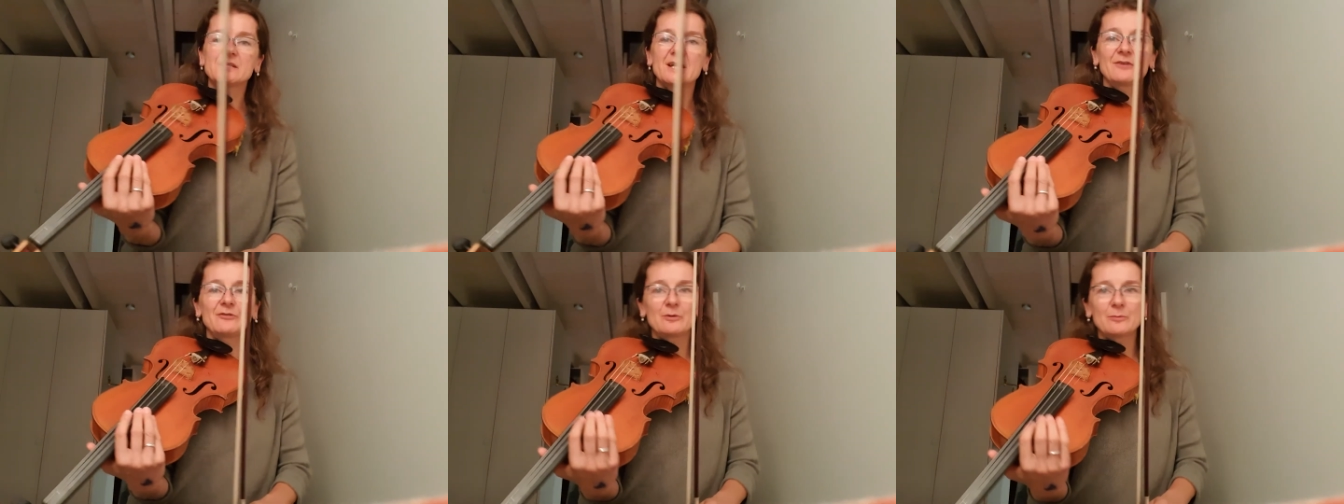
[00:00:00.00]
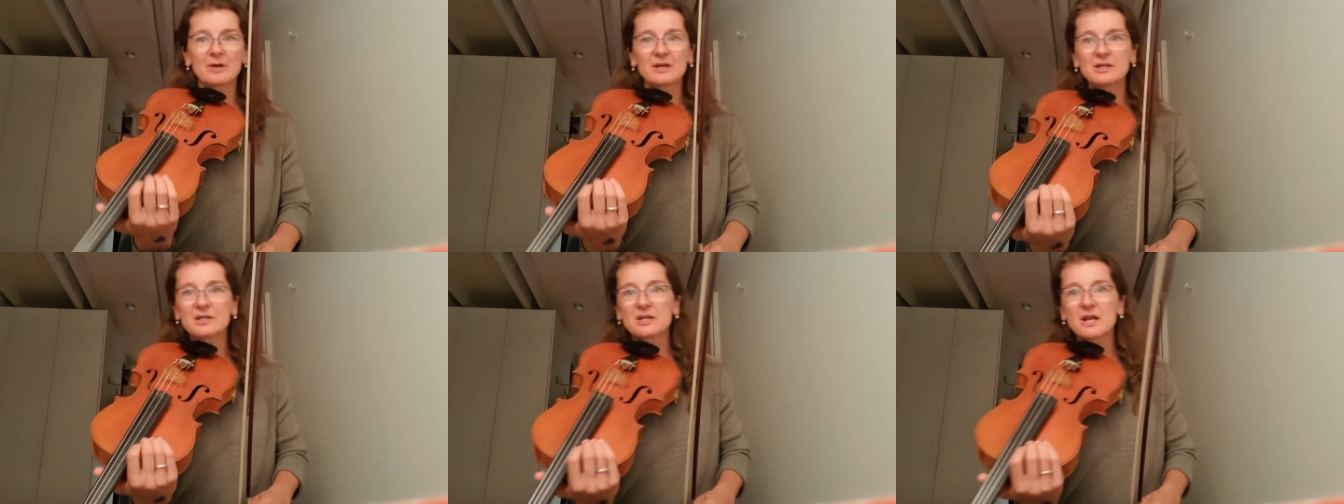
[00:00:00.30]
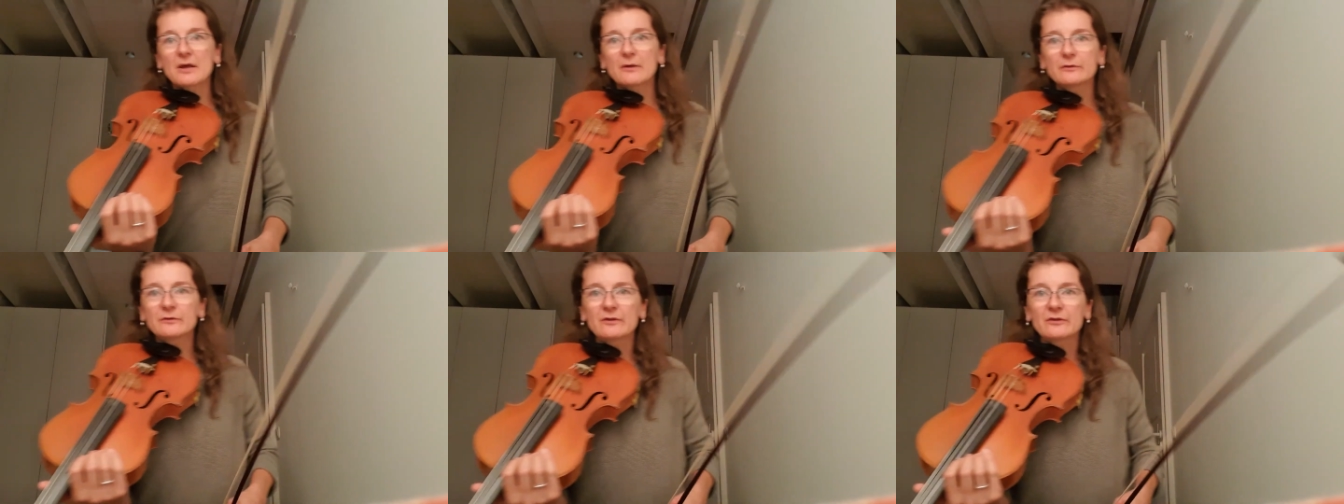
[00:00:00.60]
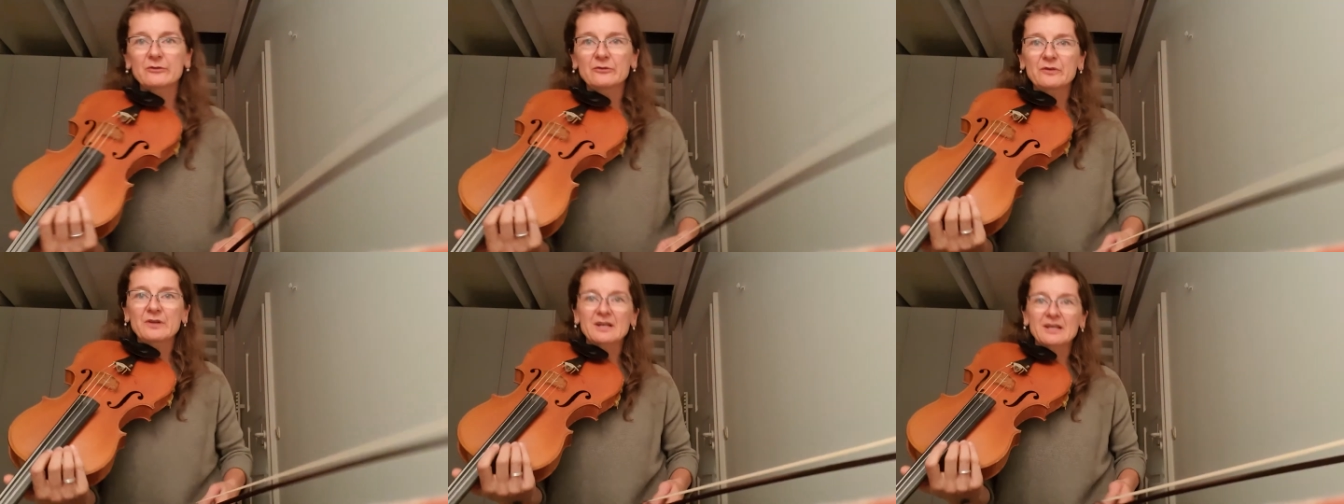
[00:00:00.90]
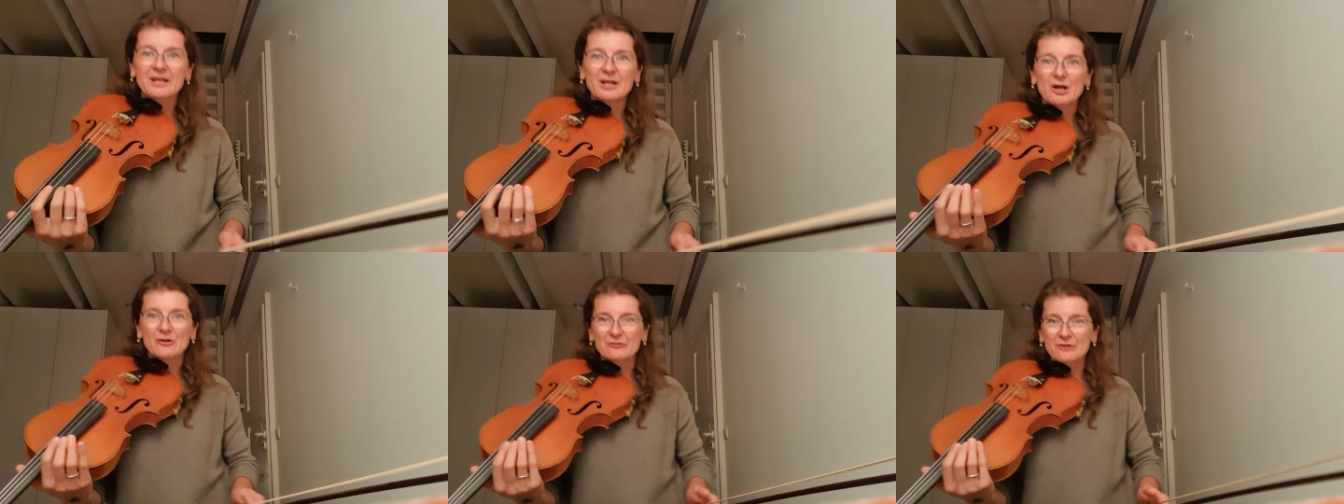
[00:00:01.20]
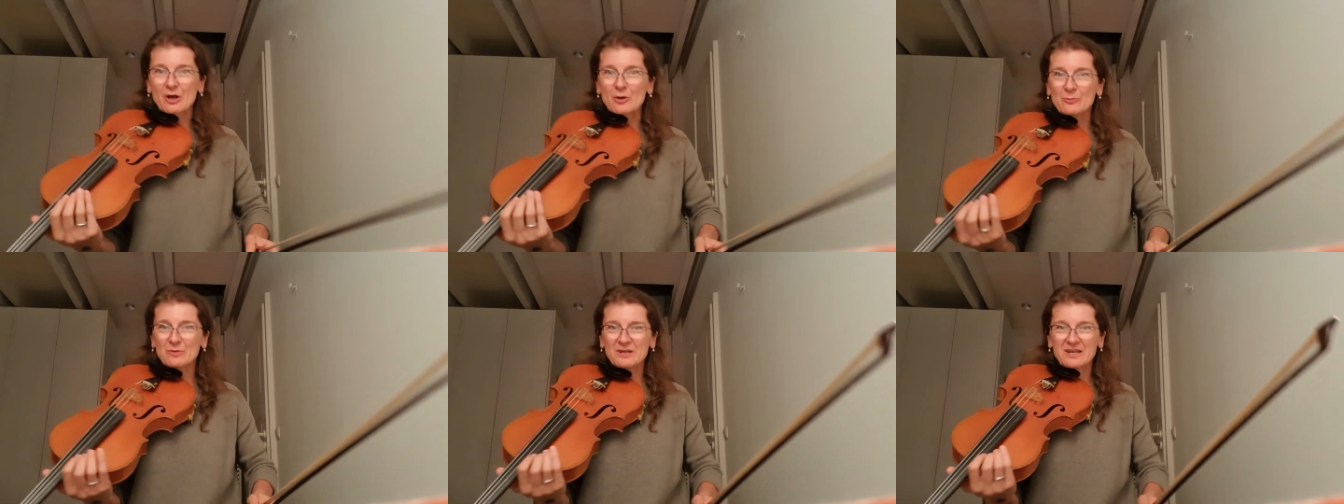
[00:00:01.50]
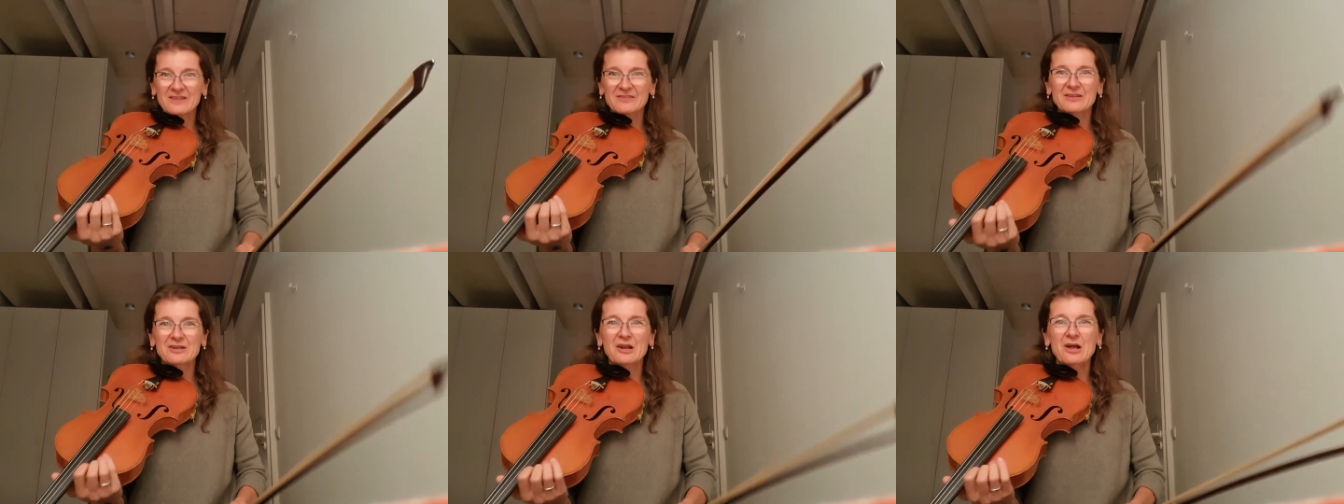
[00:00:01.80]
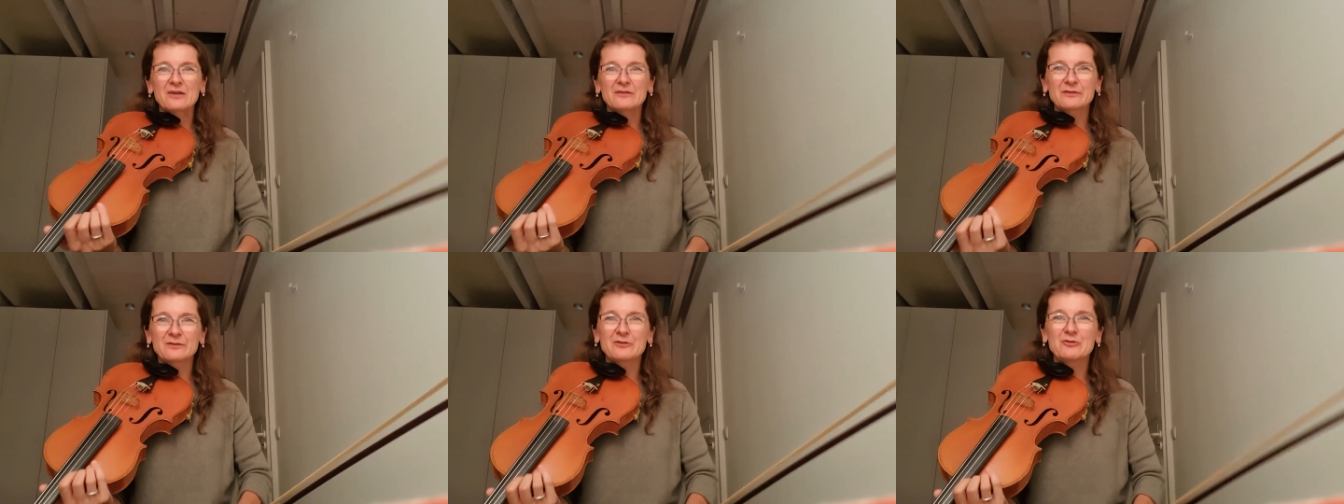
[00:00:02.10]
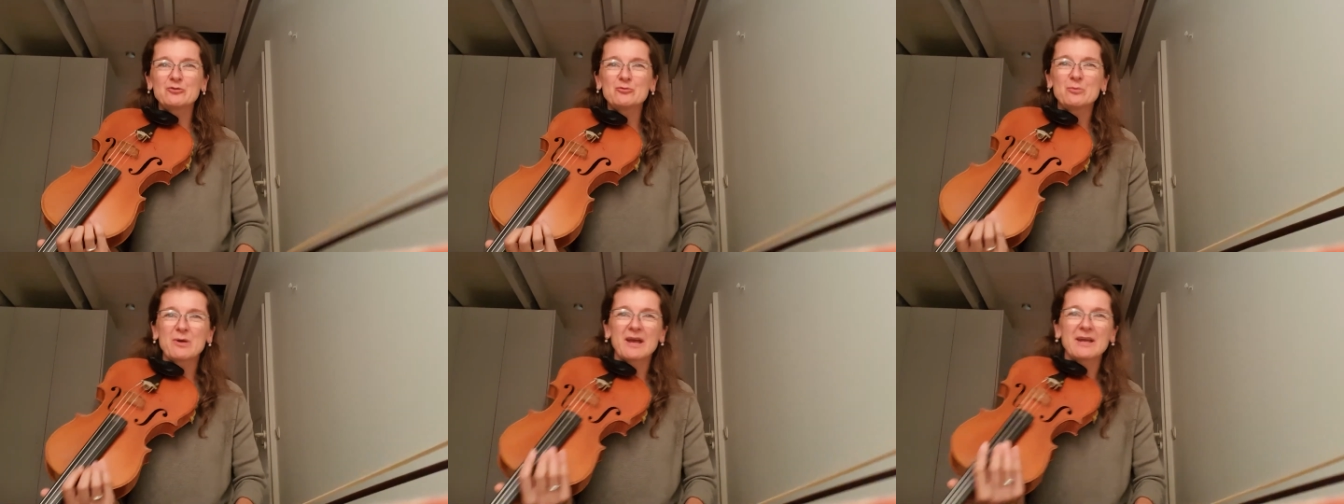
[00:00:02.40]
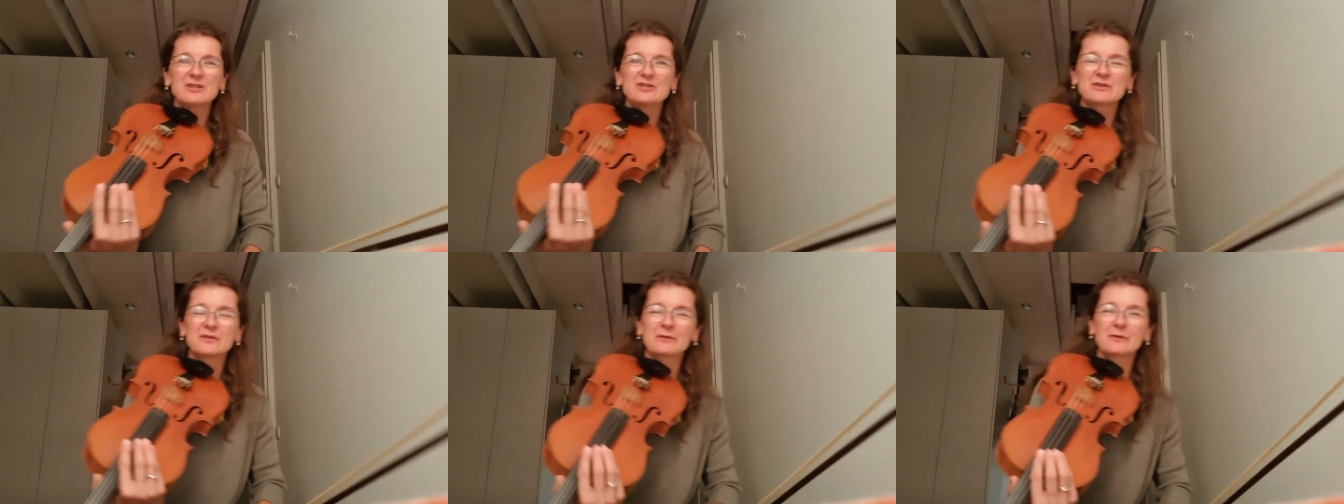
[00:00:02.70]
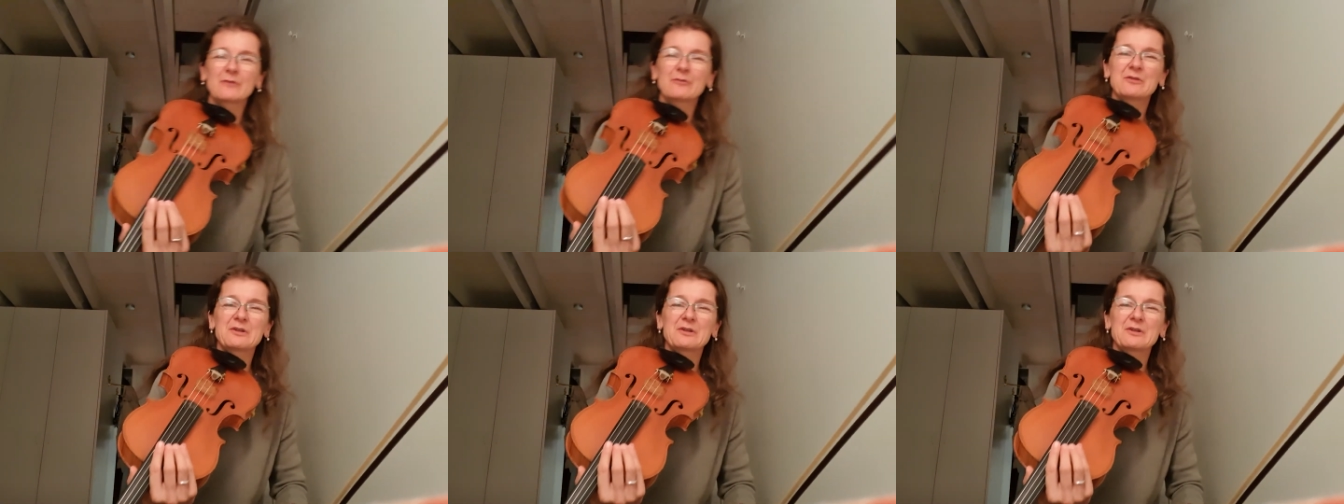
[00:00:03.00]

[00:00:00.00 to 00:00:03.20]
everybody knows this feeling of opening the last 2 pages of the